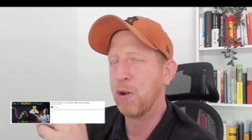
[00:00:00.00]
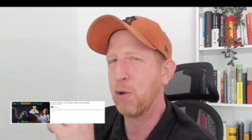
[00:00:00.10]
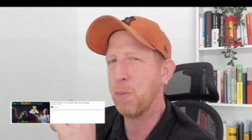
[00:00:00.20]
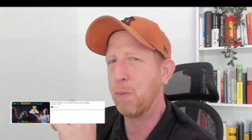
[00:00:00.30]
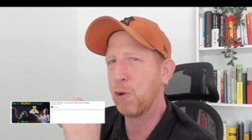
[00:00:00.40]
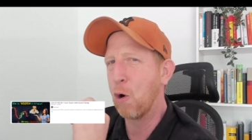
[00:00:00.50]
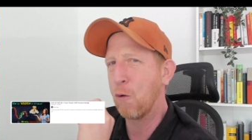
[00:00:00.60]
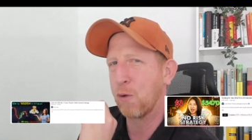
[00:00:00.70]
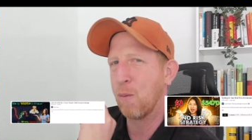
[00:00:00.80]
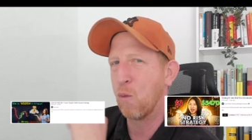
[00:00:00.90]
who
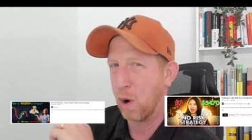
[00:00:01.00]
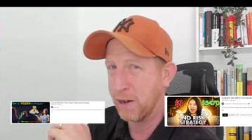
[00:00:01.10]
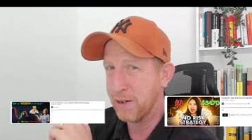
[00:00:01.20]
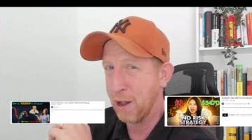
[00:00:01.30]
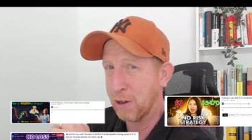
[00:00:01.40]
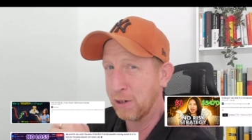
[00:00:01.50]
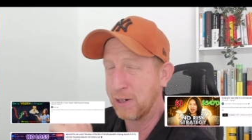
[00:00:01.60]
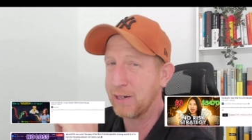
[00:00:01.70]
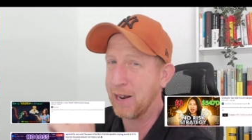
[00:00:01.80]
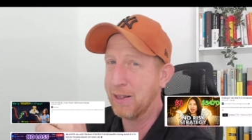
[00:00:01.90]
go from $1
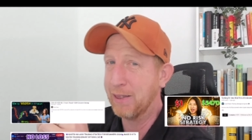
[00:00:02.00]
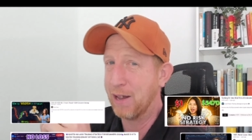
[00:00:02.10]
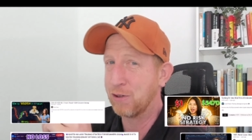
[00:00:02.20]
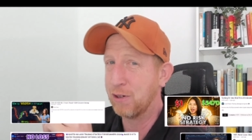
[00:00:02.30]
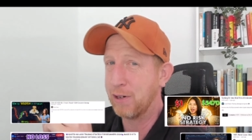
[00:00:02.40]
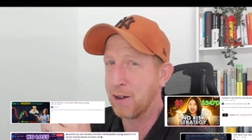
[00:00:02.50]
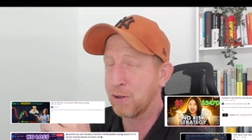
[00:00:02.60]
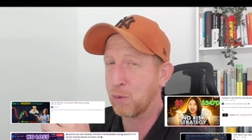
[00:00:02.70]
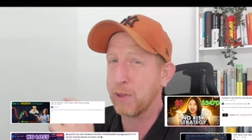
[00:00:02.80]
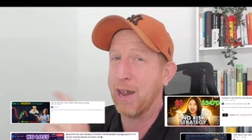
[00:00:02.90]
to
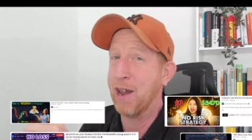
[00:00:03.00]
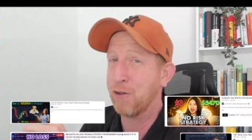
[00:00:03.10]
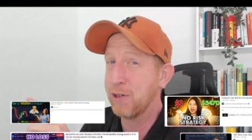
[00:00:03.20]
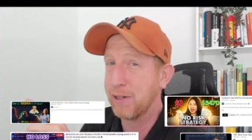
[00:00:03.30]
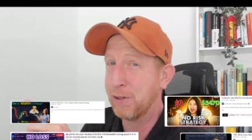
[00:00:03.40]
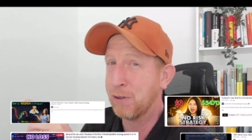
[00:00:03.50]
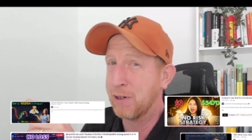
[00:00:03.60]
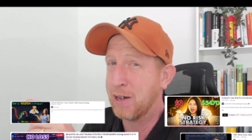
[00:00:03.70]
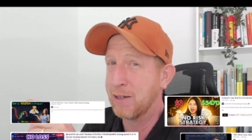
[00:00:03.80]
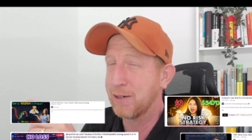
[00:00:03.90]
$10,000 without a single
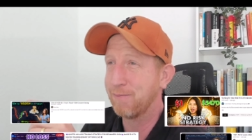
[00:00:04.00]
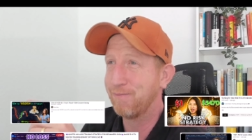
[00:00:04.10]
loss?